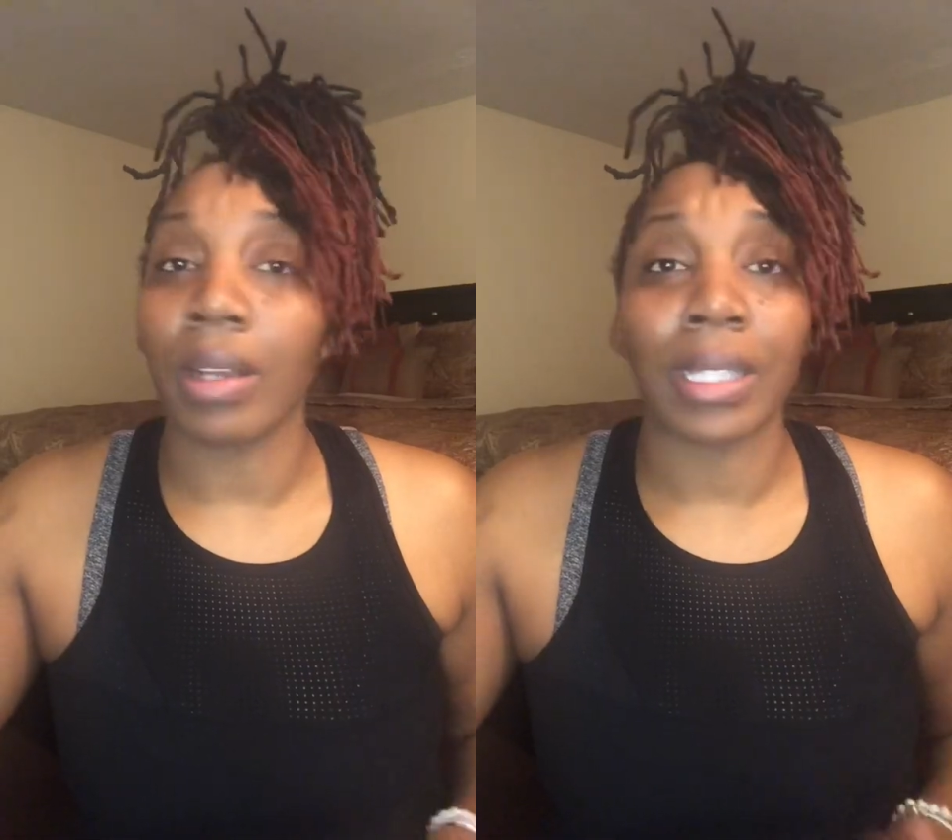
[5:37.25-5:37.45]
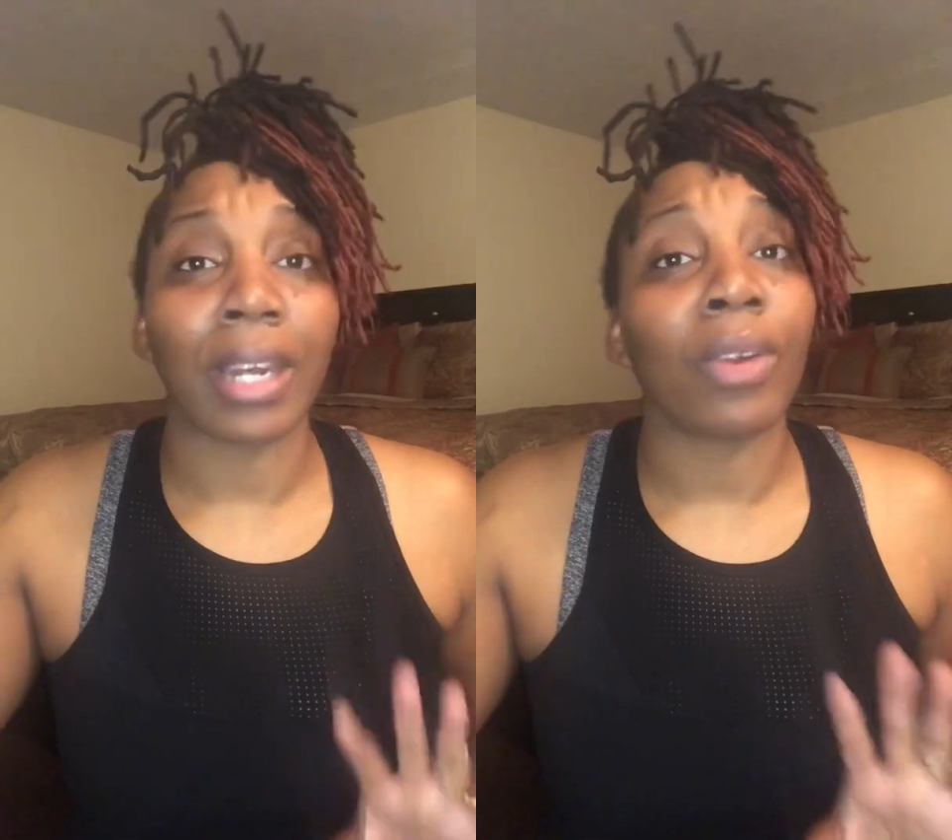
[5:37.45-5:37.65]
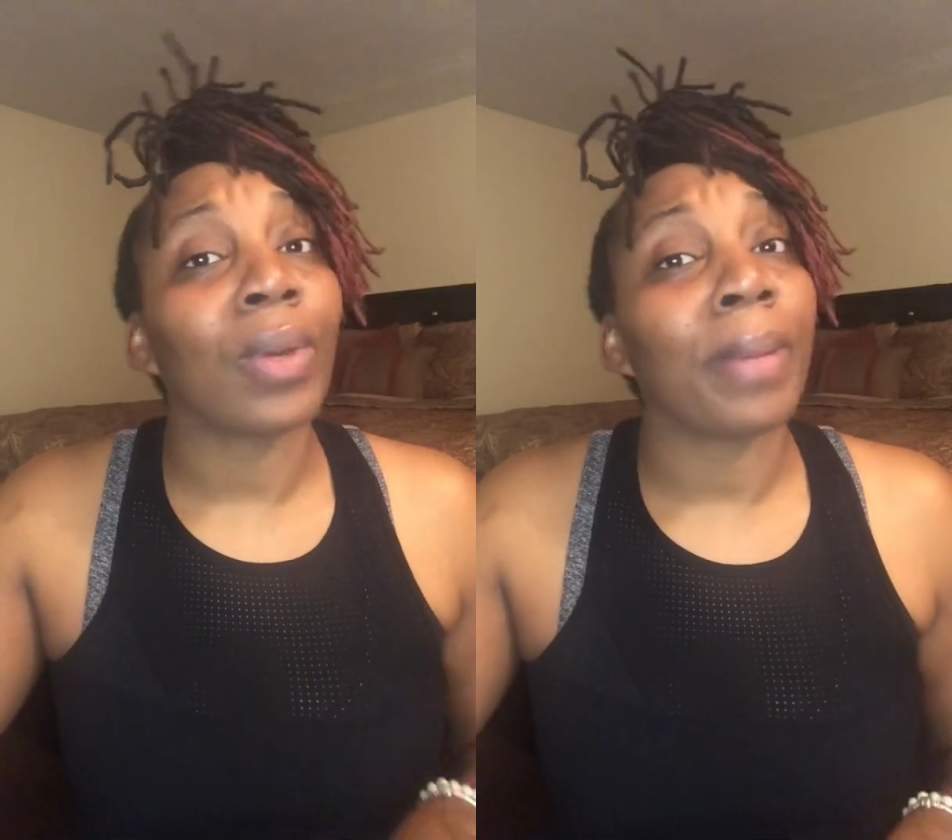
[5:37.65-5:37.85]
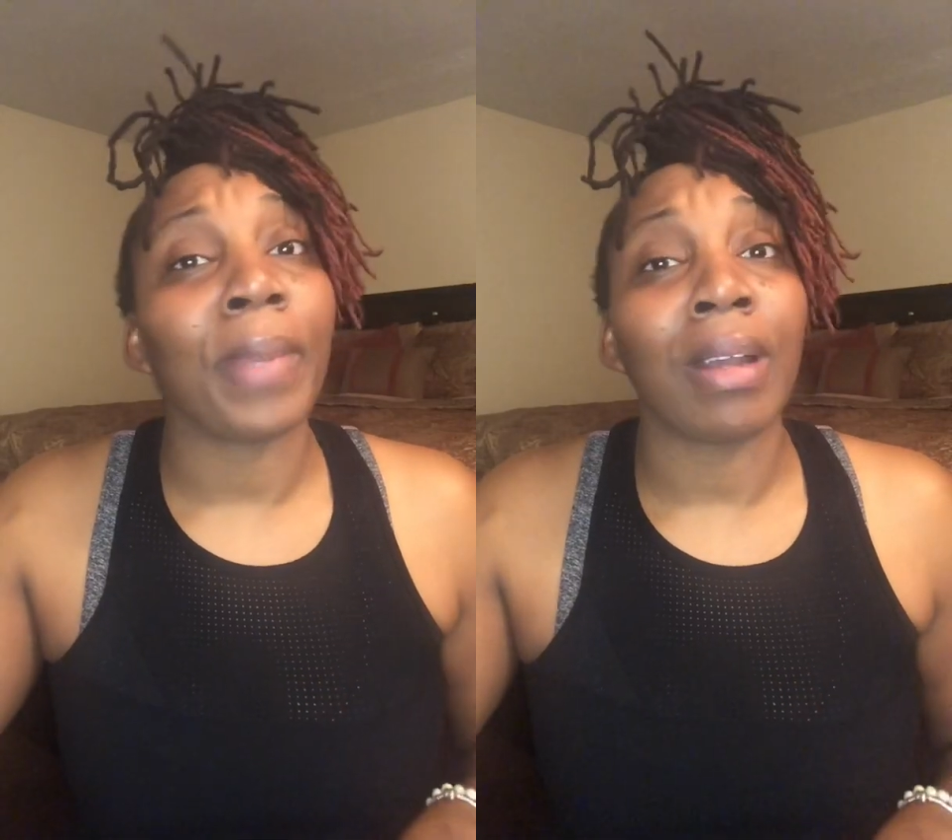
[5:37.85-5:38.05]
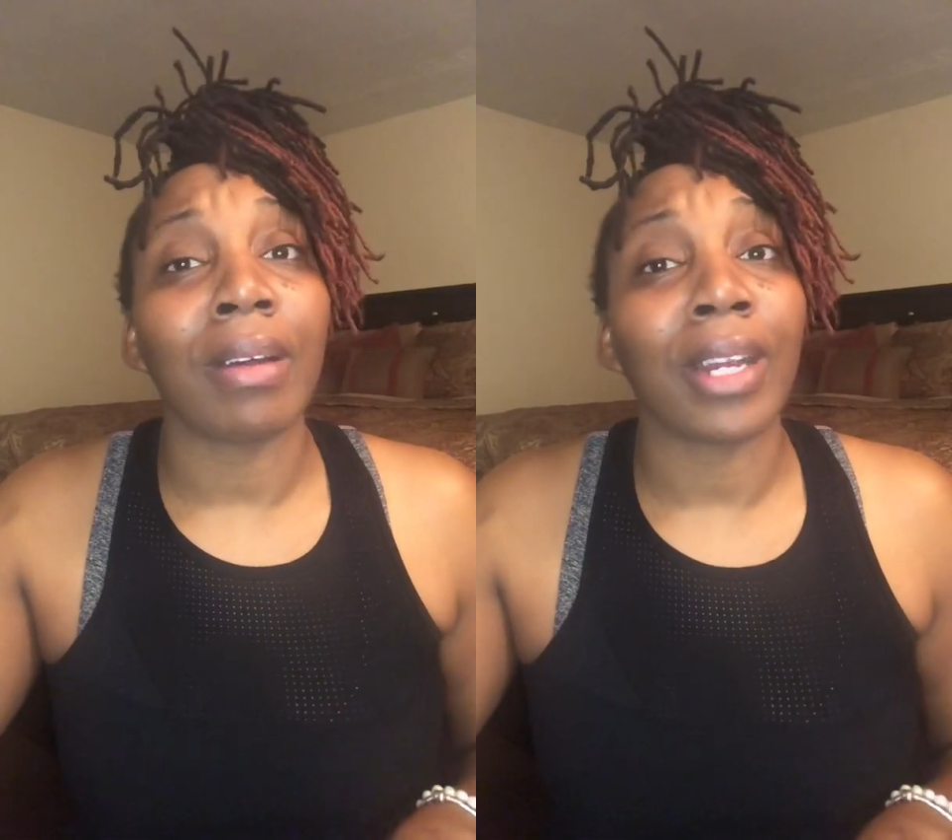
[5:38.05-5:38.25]
I don't want to be
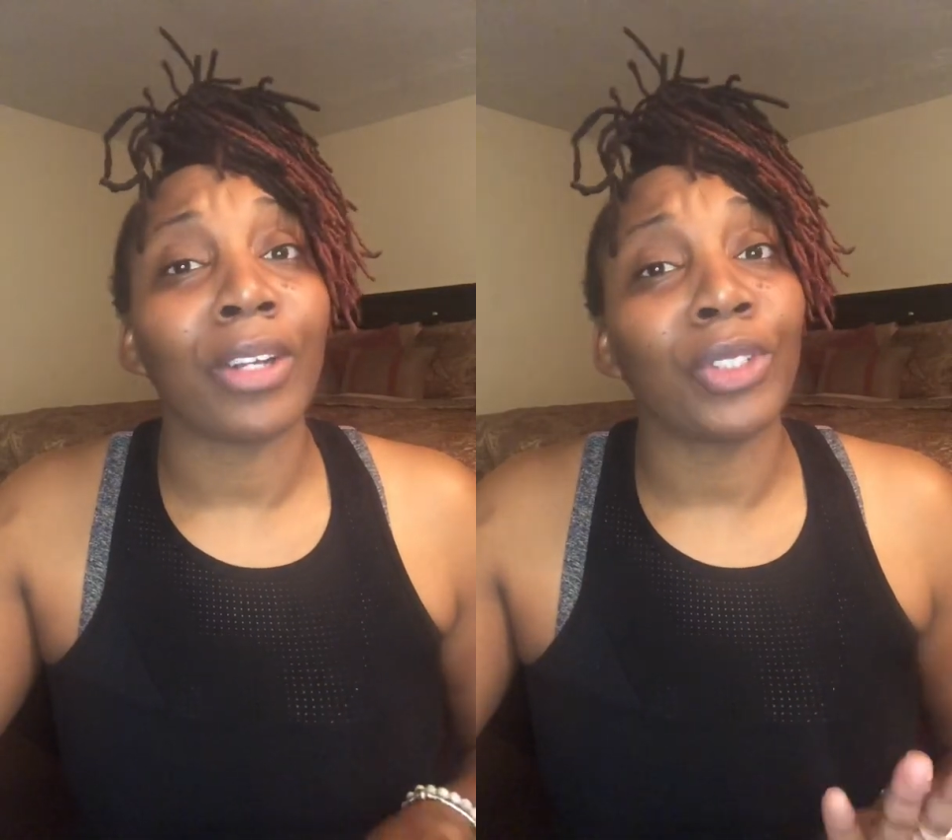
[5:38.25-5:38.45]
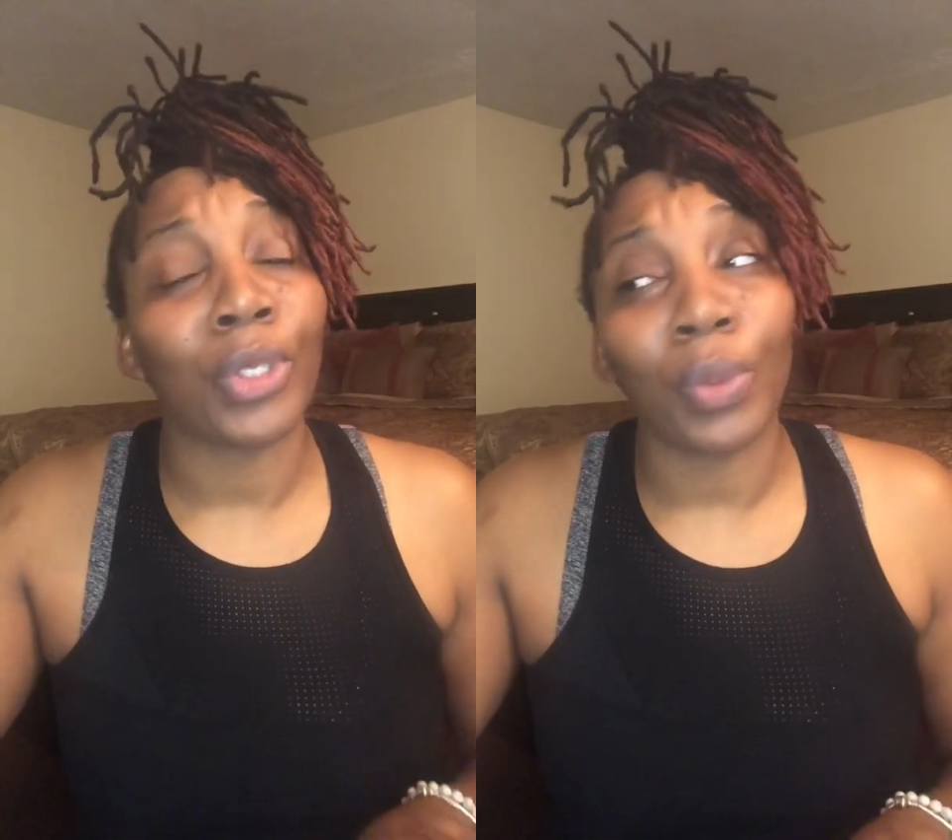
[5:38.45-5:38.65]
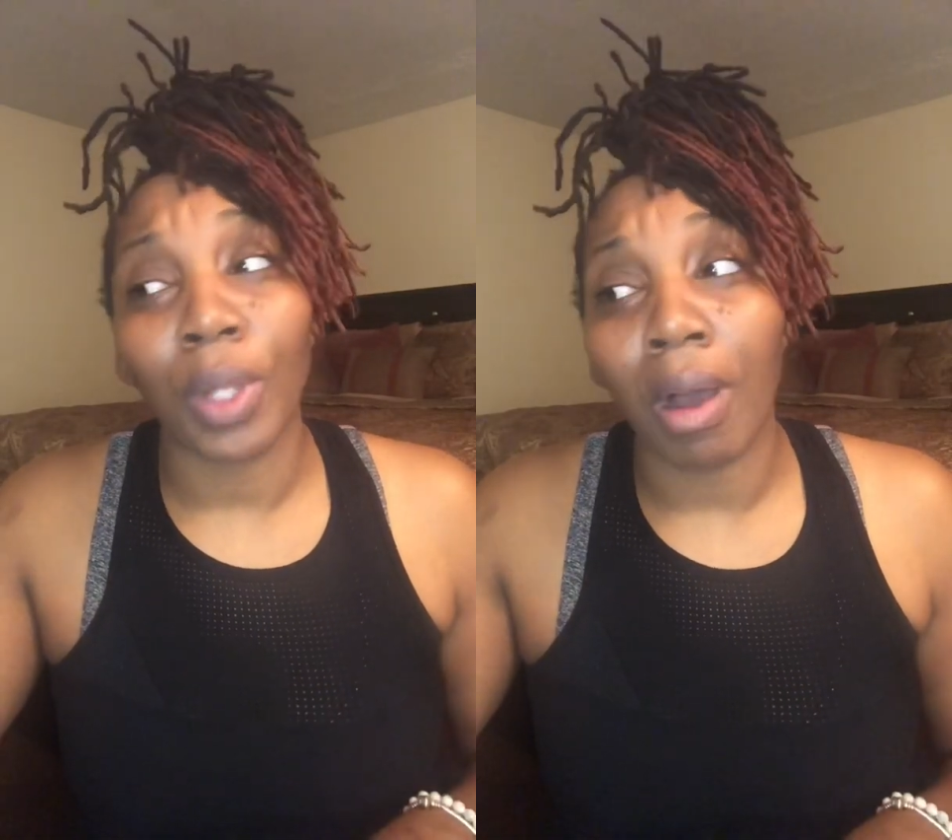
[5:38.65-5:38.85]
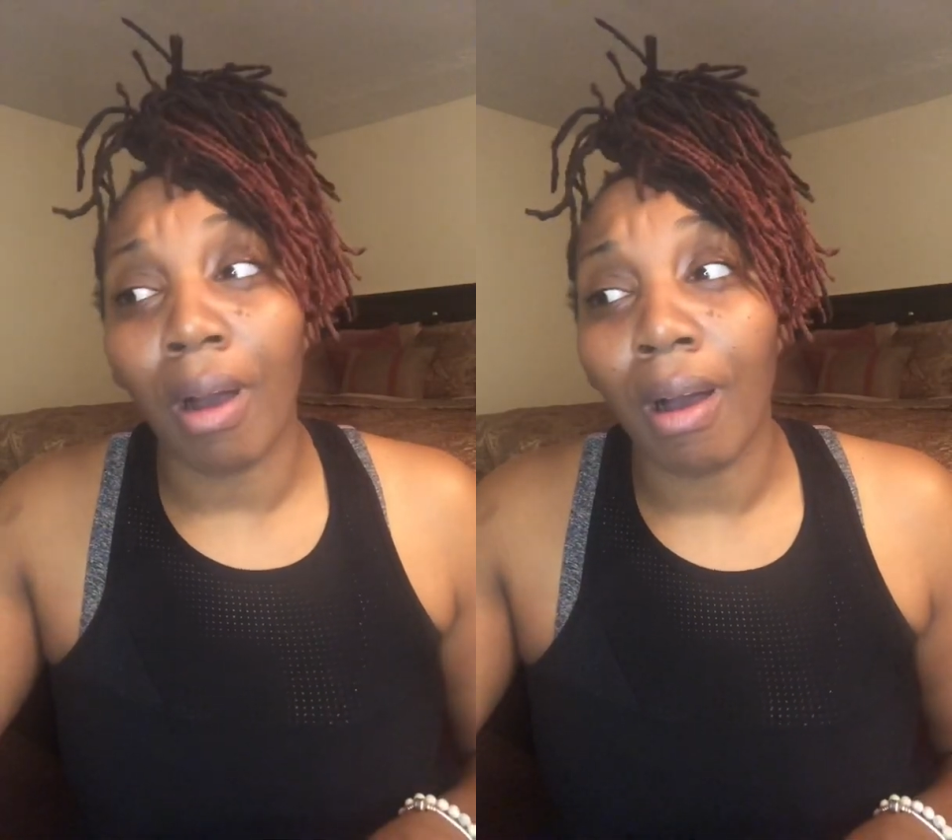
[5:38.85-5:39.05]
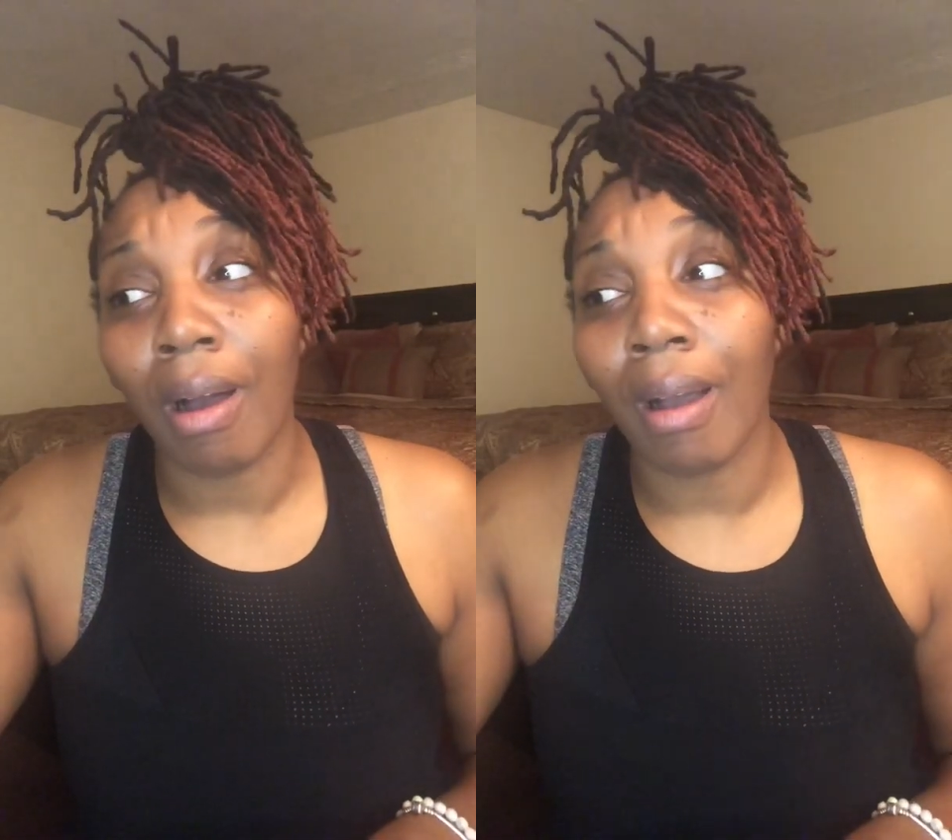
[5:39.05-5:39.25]
on here too
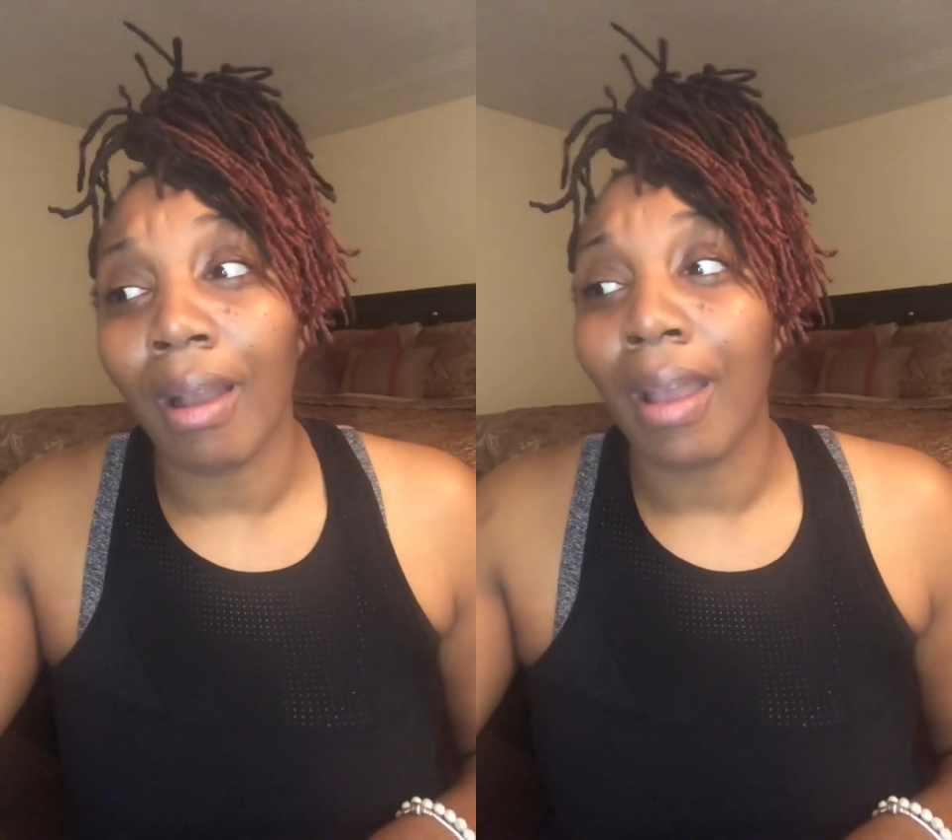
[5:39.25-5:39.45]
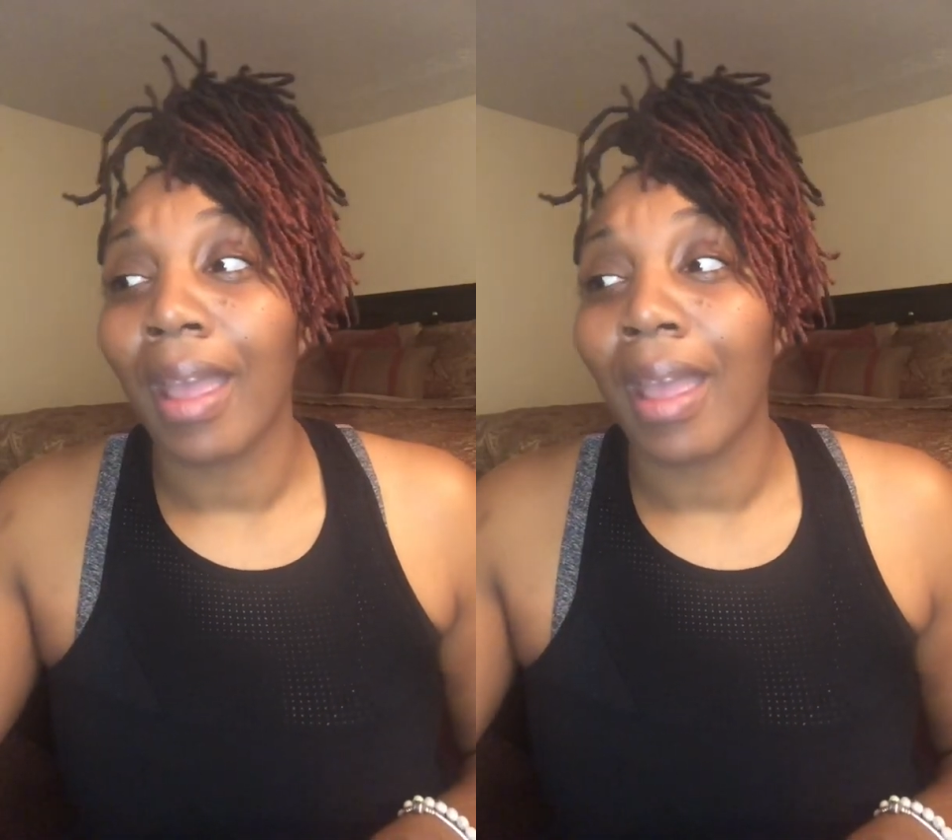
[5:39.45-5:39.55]
long.